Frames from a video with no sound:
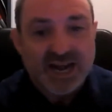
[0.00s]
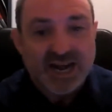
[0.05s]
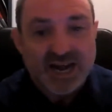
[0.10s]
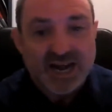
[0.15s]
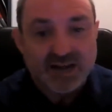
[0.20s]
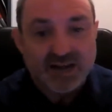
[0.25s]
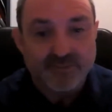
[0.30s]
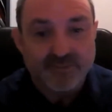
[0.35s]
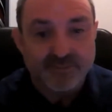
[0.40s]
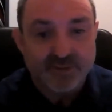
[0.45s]

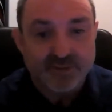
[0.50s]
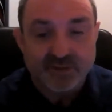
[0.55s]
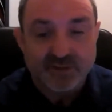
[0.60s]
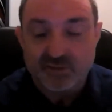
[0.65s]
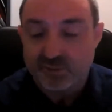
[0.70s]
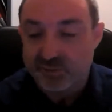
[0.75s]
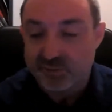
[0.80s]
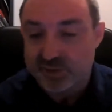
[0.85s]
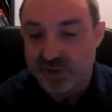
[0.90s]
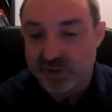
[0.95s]
and it's
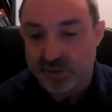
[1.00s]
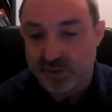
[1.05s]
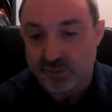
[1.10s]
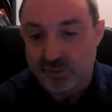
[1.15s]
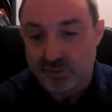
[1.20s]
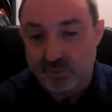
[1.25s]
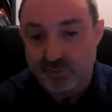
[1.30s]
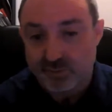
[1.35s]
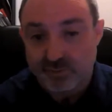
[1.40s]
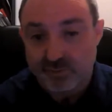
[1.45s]

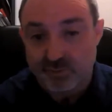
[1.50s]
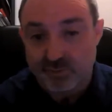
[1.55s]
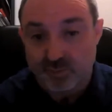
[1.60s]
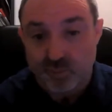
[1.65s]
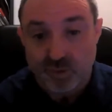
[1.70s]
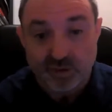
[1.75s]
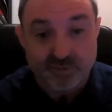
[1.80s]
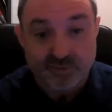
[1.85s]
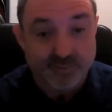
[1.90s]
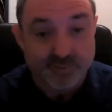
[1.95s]
also
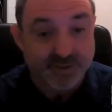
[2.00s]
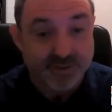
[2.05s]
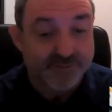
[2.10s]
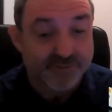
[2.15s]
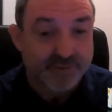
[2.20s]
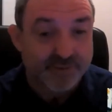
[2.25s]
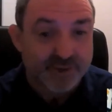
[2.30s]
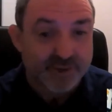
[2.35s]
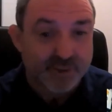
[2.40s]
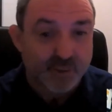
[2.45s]
worth being
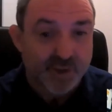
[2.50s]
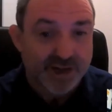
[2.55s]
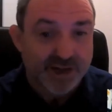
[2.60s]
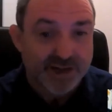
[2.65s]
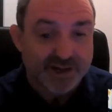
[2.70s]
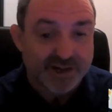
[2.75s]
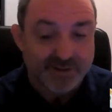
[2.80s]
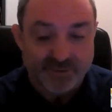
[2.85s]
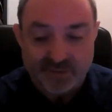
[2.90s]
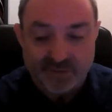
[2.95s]
very
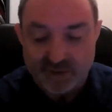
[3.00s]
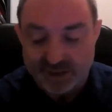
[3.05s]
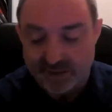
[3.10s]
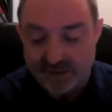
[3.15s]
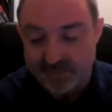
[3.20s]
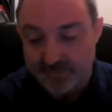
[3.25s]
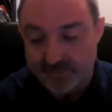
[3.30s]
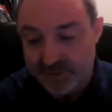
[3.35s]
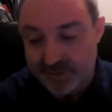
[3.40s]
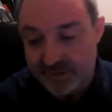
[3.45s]
aware
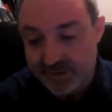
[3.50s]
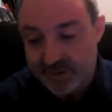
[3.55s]
that